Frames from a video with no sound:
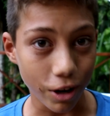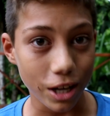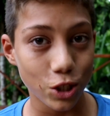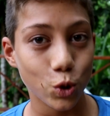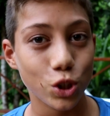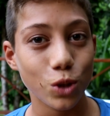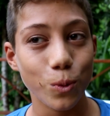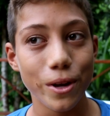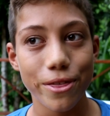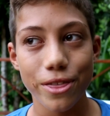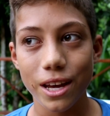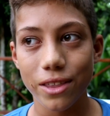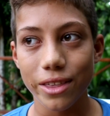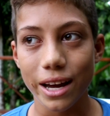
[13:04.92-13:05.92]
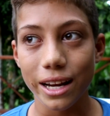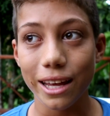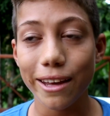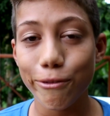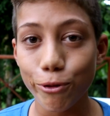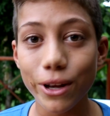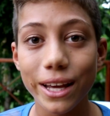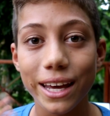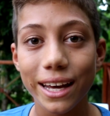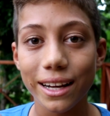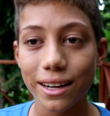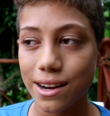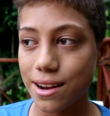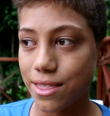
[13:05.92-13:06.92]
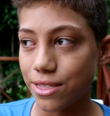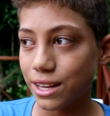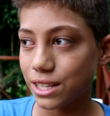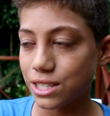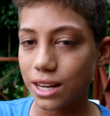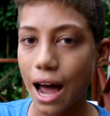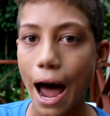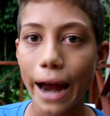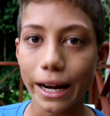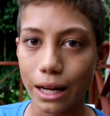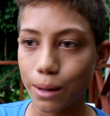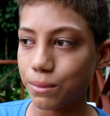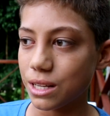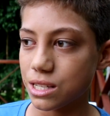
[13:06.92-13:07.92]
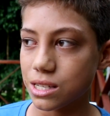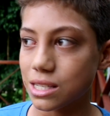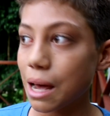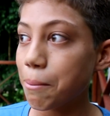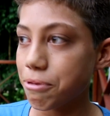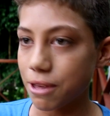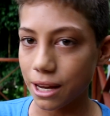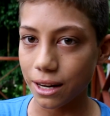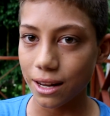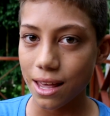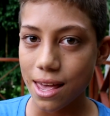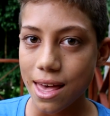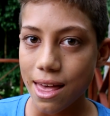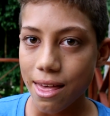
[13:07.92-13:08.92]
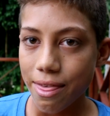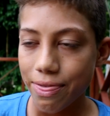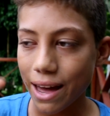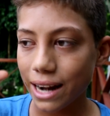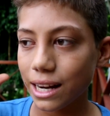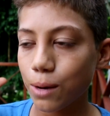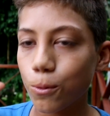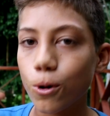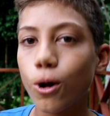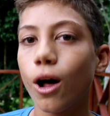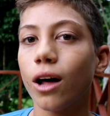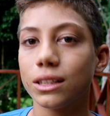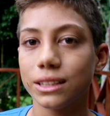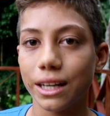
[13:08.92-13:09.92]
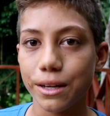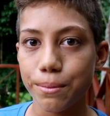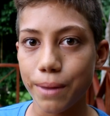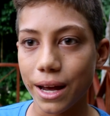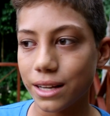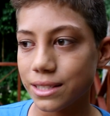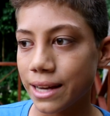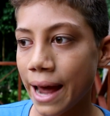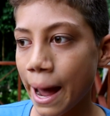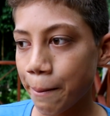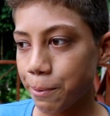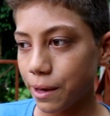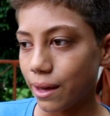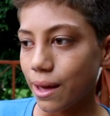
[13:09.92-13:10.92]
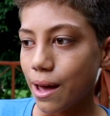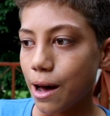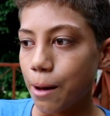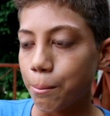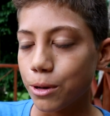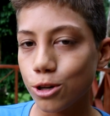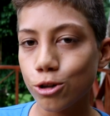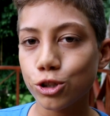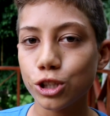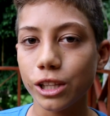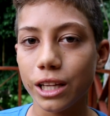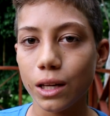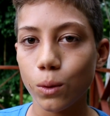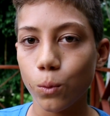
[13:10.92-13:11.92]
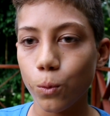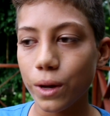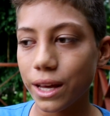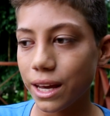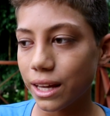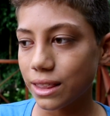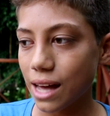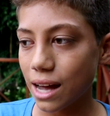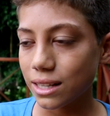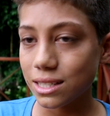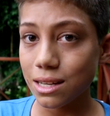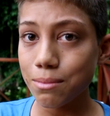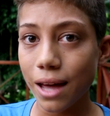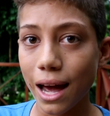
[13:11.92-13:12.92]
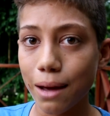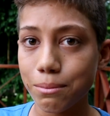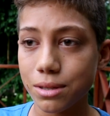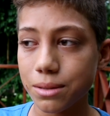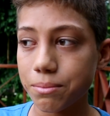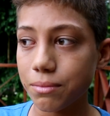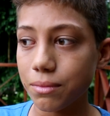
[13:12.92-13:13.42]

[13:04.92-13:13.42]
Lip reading: us, we think that if we get this item, this something, that it will all of a sudden make us happy. But usually we get that. Sometimes